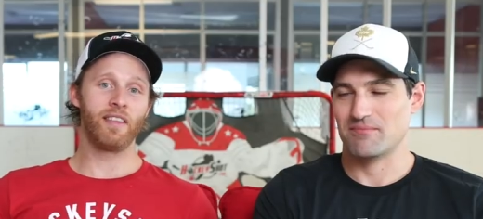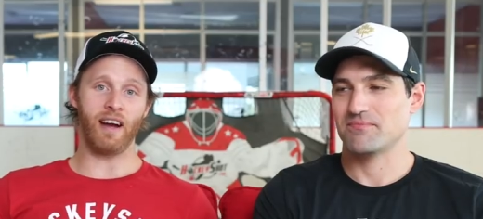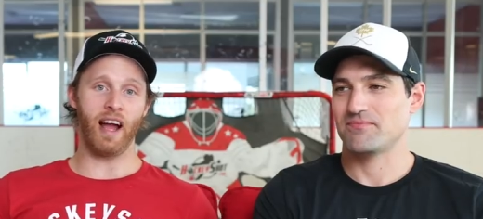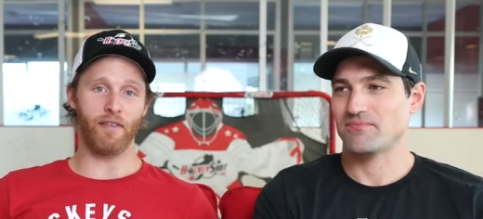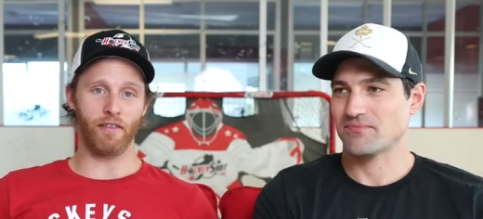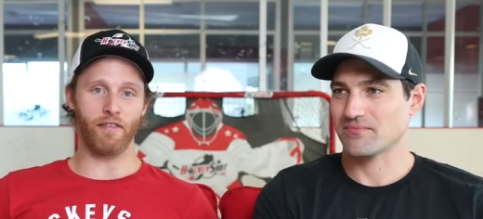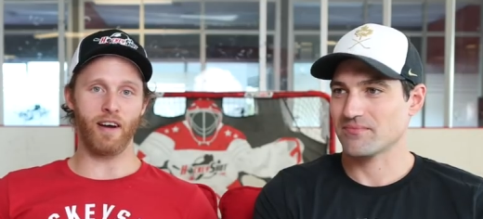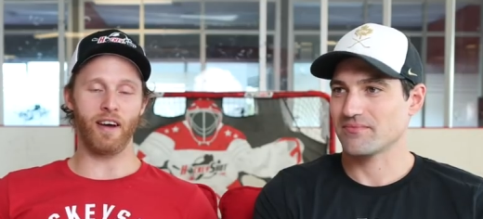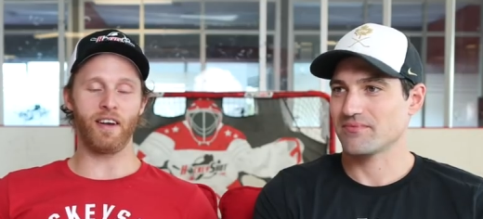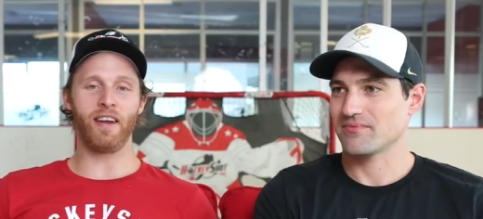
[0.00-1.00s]
Speaker 1: They're having
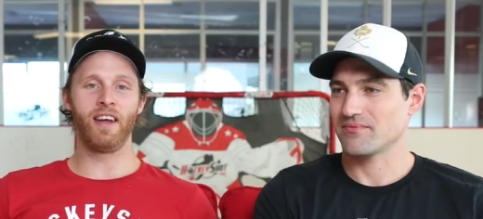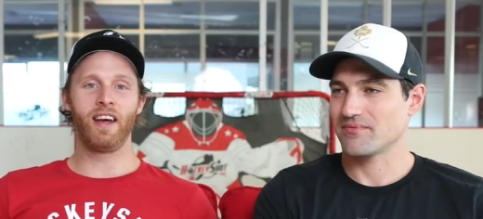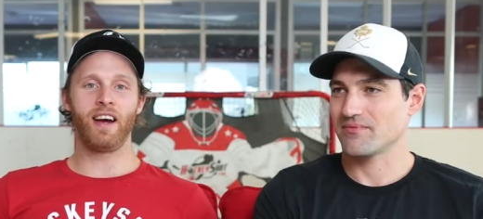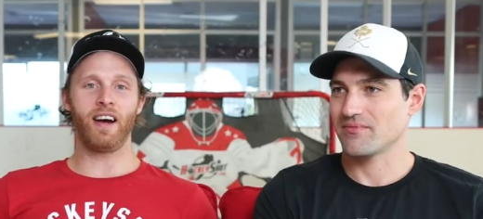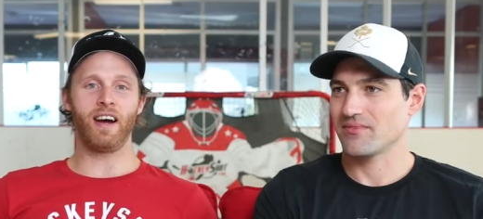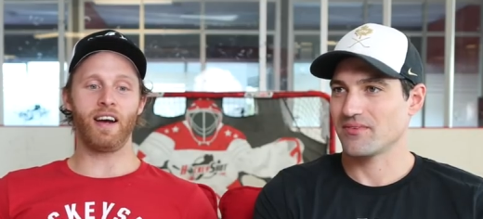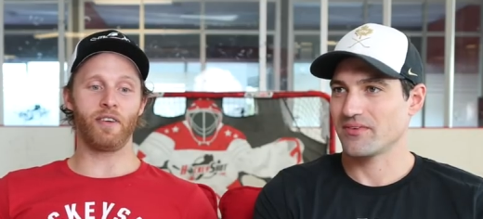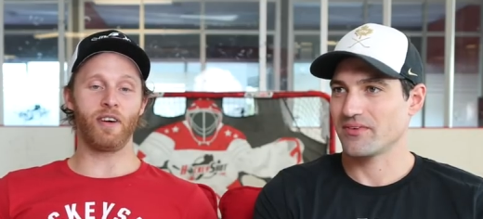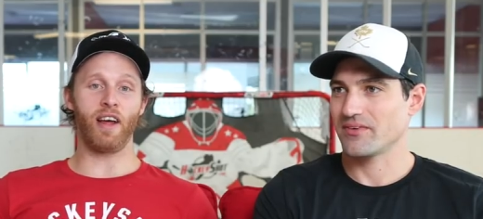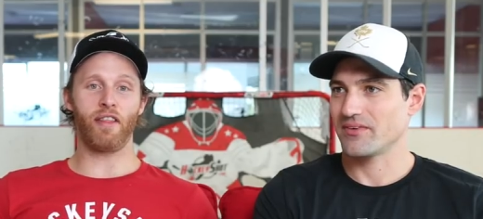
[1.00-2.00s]
fun uh,
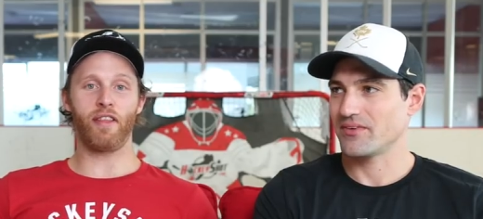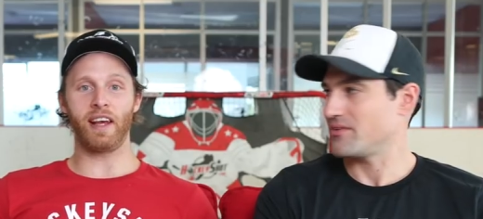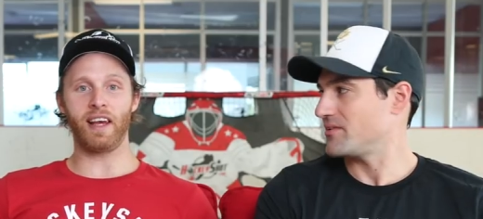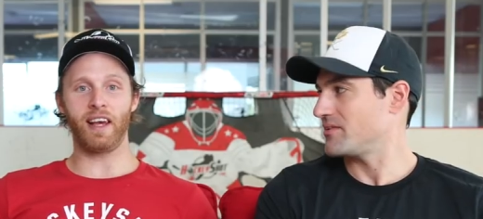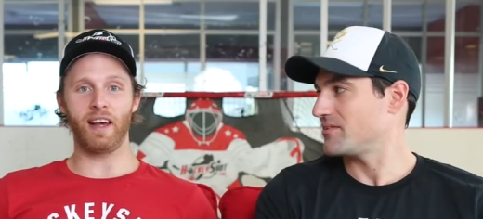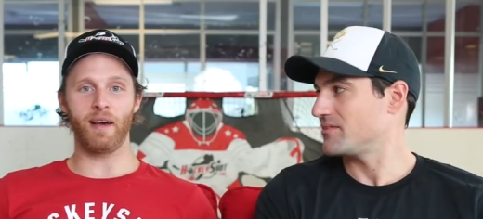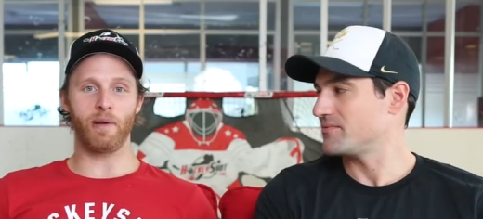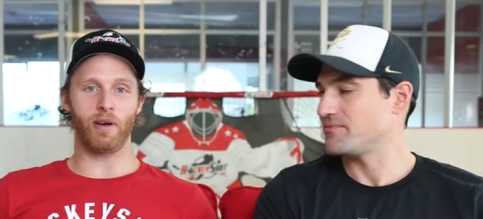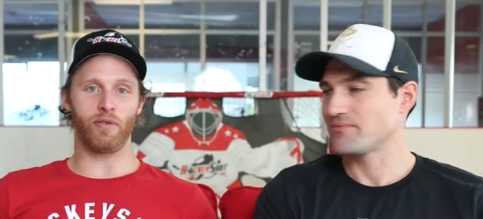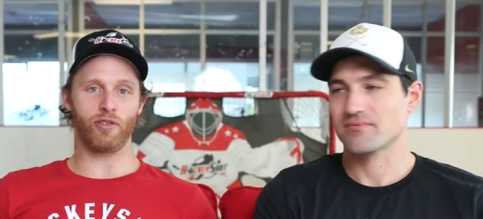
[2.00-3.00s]
and they're not thinking
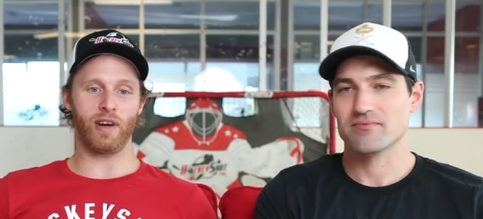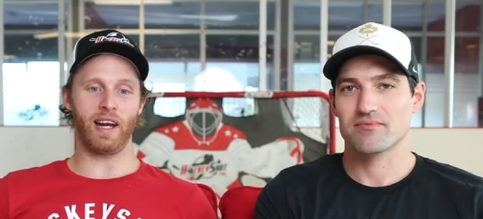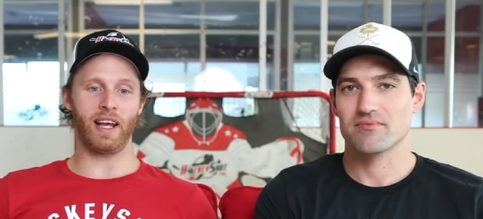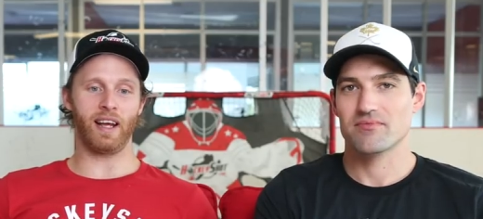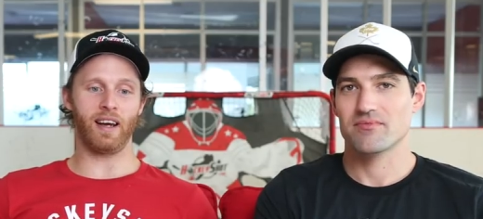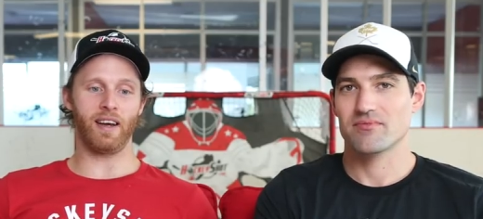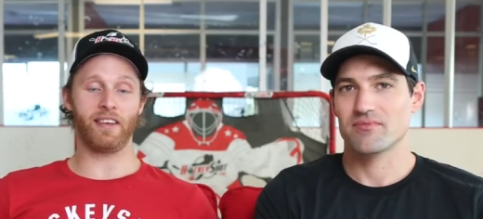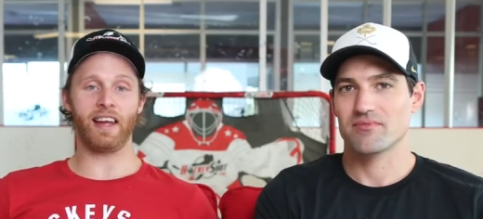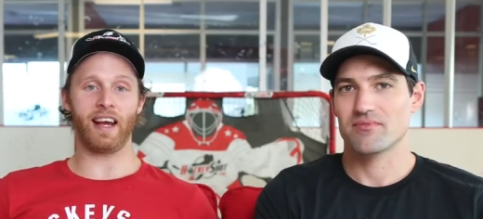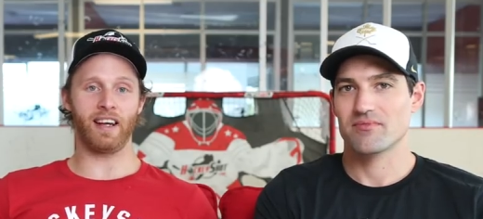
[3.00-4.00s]
about training.
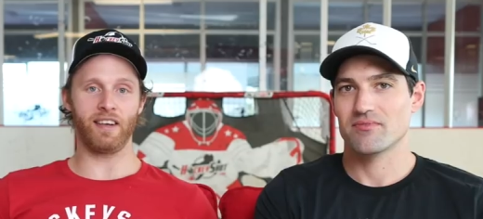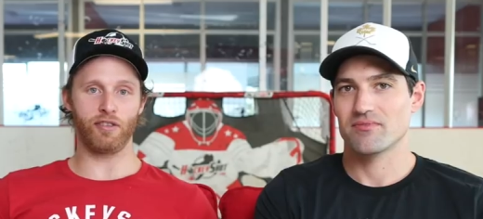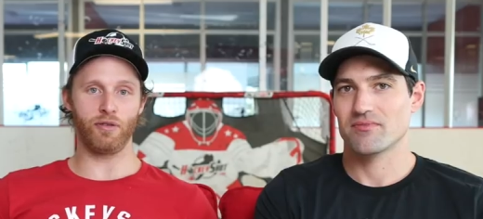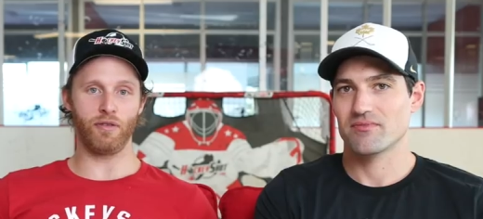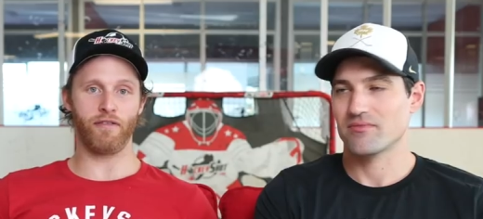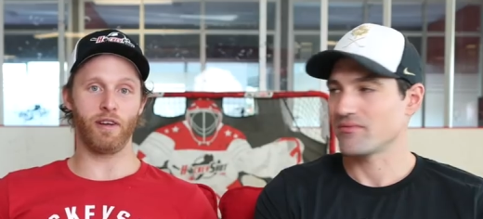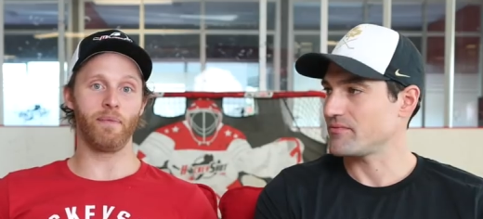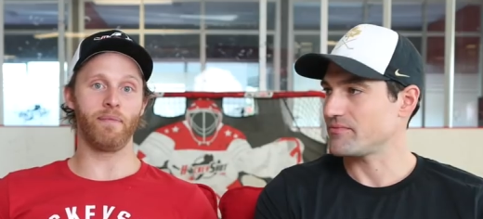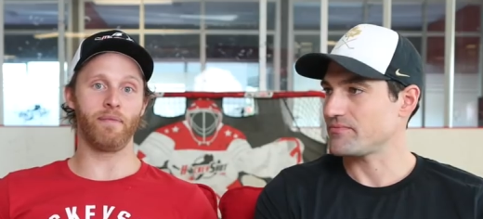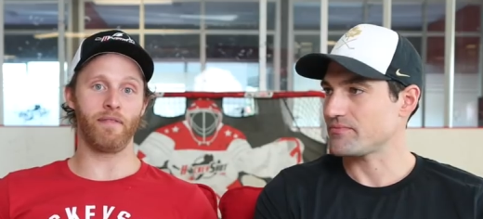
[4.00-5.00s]
Uh, the second is to
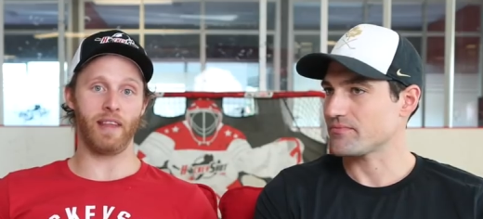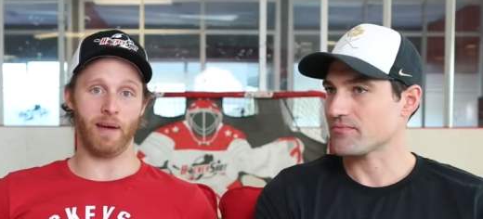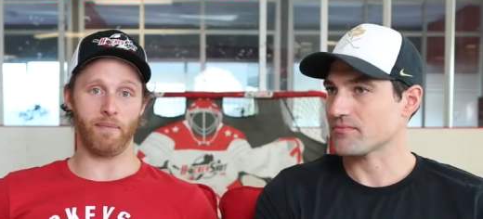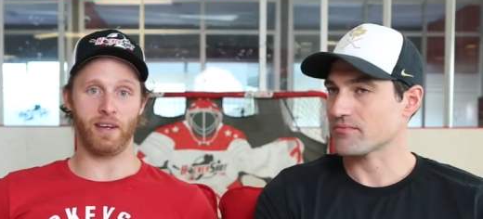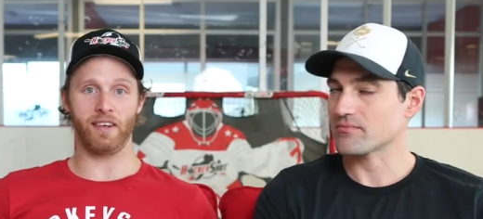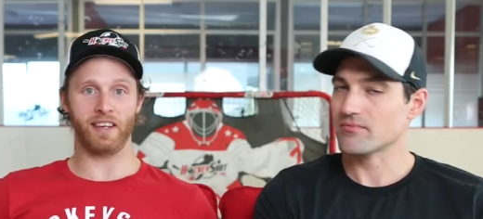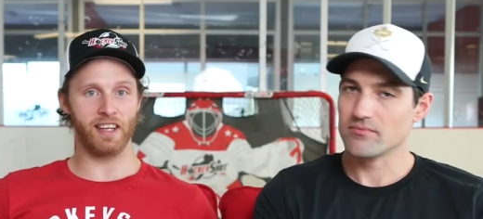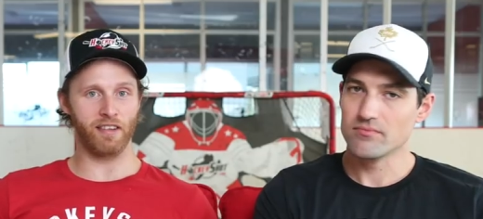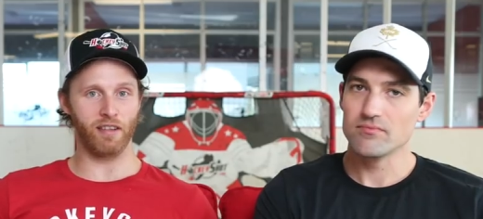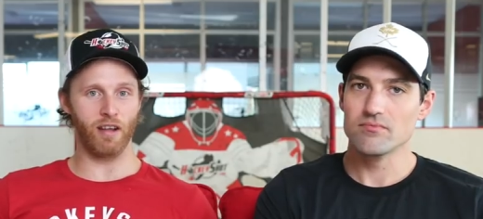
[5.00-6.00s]
film them because
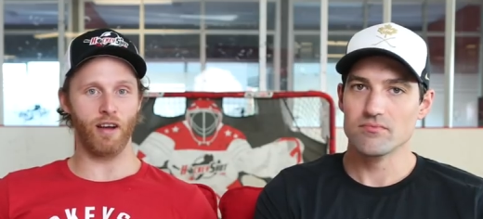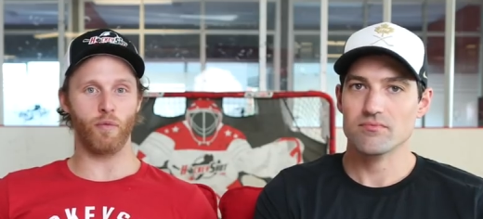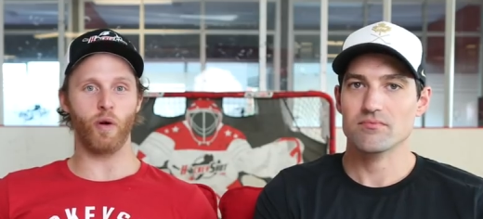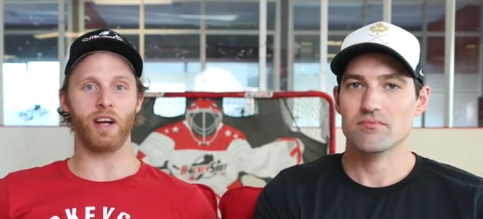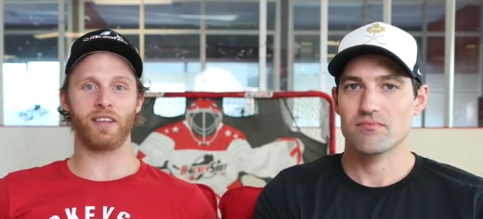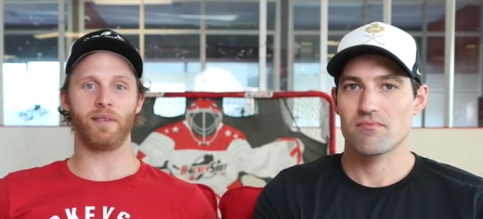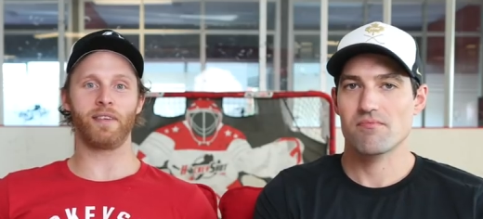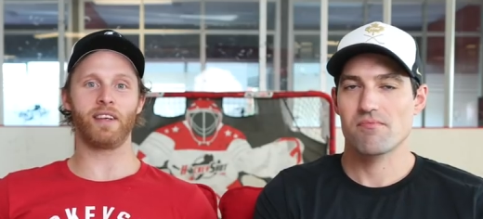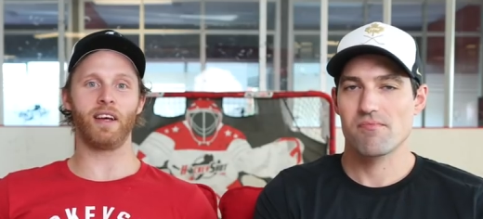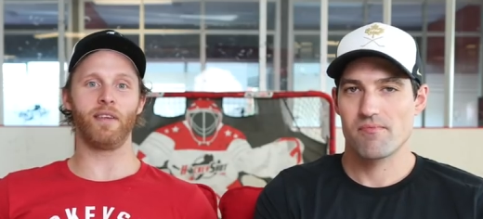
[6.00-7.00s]
kids love watching
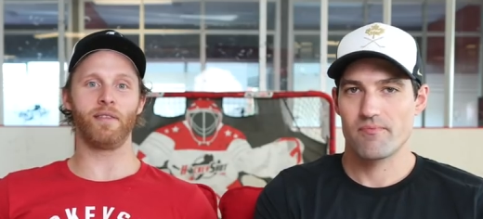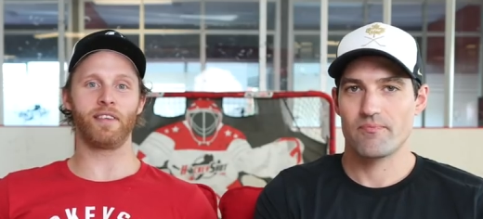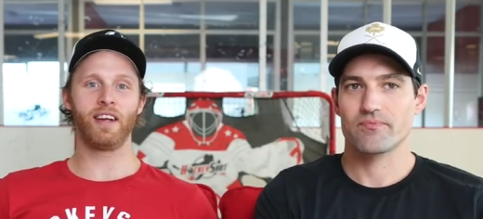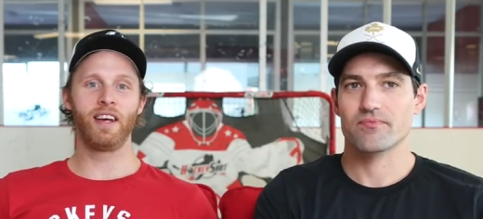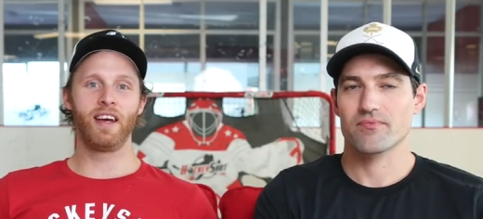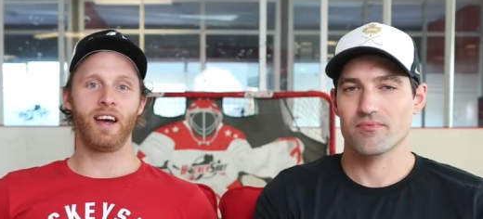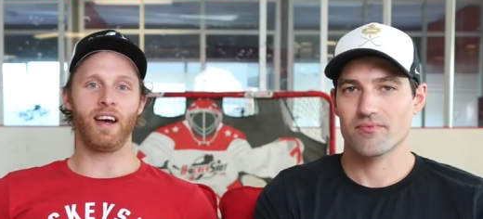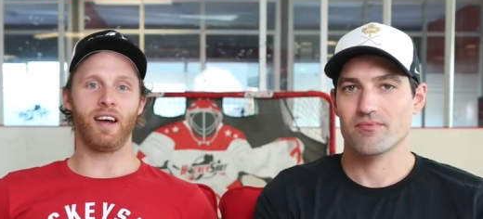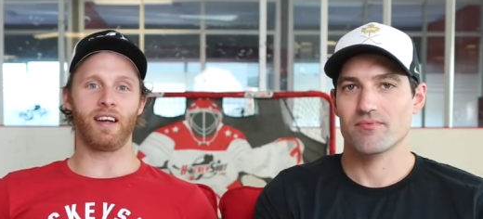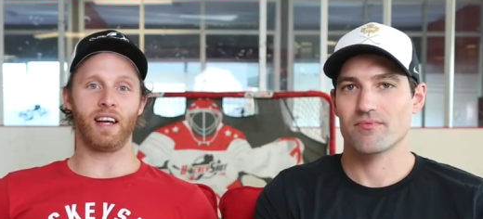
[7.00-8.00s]
themselves
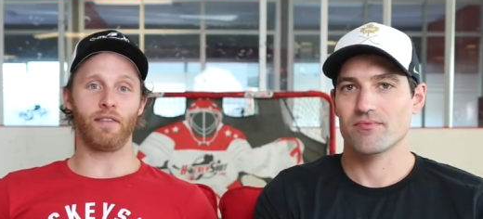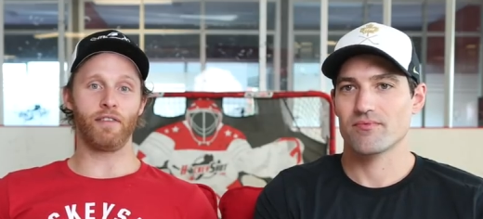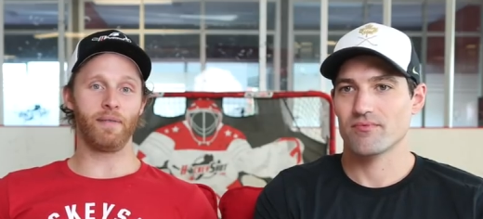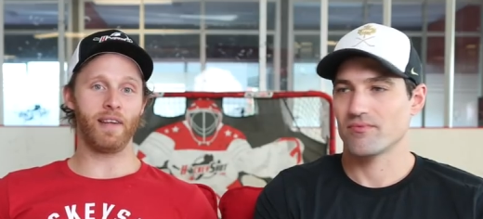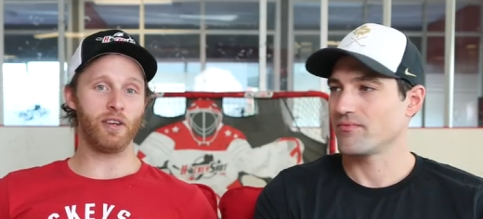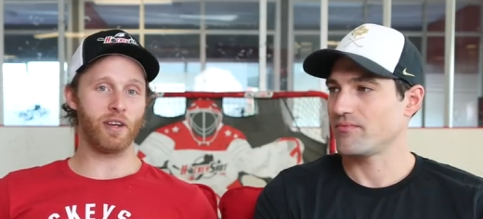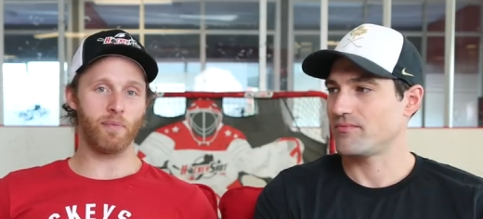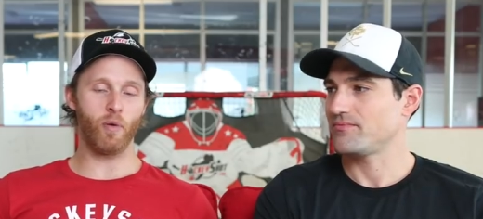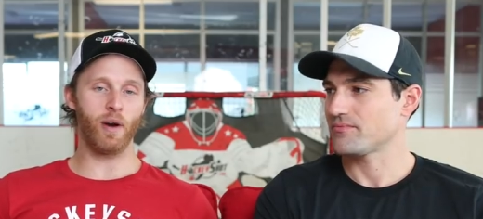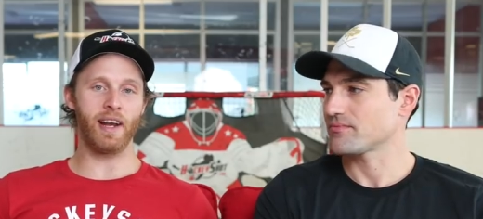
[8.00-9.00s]
uh, getting filmed. Then you
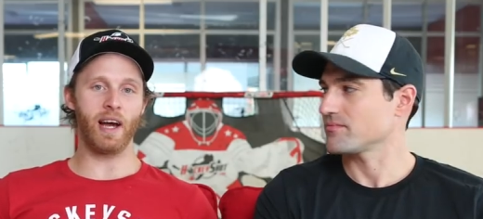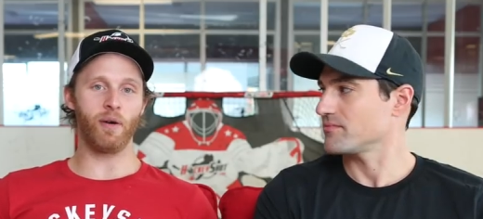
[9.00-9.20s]
can point